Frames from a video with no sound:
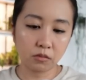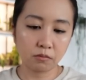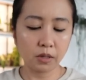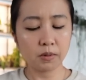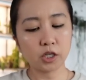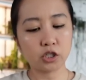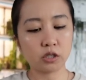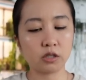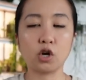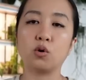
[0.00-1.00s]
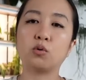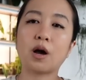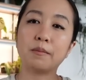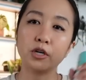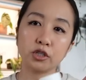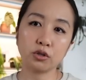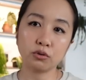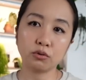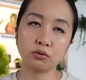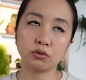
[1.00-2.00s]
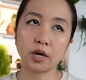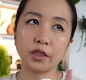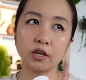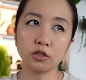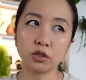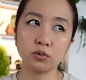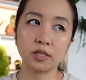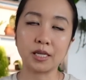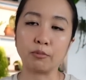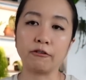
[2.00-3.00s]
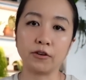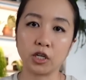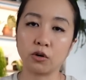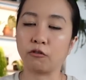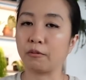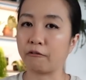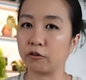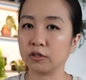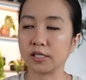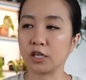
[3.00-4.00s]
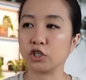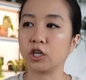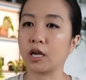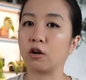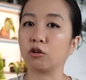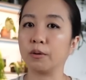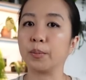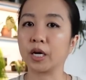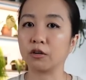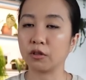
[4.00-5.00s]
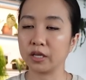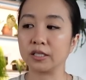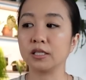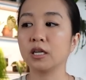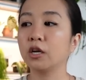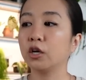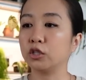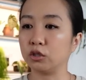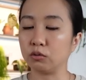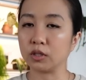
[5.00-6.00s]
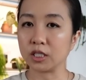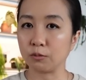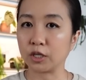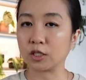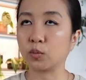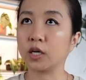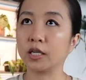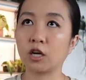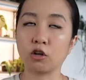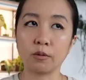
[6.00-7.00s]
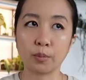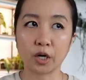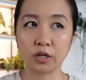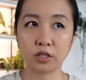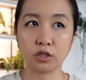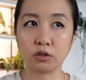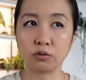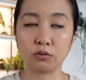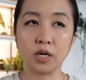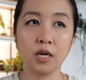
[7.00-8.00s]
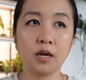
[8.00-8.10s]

maybe I should, no, I'm gonna do, I think I'll do a separate video for my fertilization and I'll compare this to the TPS one. I'll compare it to